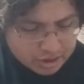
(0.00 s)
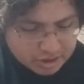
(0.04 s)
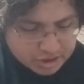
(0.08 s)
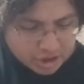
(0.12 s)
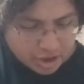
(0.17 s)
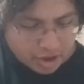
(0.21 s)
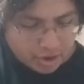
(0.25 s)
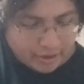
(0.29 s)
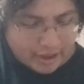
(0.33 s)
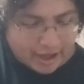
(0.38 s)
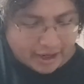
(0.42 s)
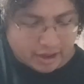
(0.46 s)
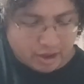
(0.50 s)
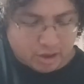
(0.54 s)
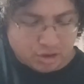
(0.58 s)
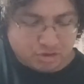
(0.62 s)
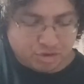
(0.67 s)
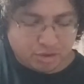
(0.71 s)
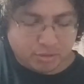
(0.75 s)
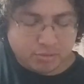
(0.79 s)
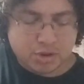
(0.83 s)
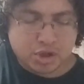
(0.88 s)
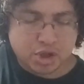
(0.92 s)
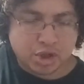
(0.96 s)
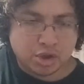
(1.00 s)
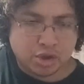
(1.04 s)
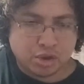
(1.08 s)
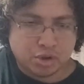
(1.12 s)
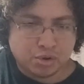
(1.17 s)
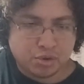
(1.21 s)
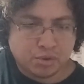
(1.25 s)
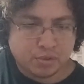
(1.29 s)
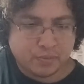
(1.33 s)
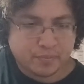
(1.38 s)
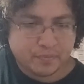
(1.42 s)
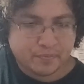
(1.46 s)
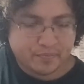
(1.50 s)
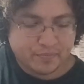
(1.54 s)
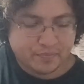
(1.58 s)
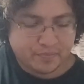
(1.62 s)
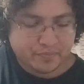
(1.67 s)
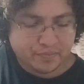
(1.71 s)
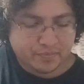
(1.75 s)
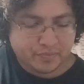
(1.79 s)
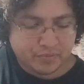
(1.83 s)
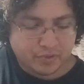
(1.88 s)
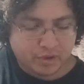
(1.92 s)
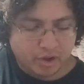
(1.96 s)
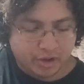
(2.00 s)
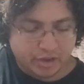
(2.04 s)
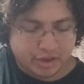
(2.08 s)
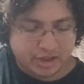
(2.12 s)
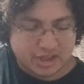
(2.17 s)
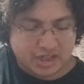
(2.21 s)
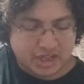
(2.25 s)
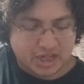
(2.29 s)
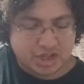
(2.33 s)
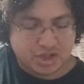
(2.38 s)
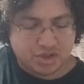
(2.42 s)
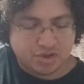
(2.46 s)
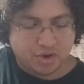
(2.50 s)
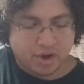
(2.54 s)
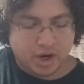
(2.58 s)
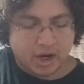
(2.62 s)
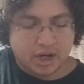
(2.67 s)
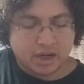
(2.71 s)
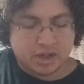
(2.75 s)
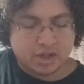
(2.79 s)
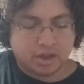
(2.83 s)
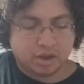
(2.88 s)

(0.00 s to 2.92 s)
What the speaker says: So that goes from 2 on the D string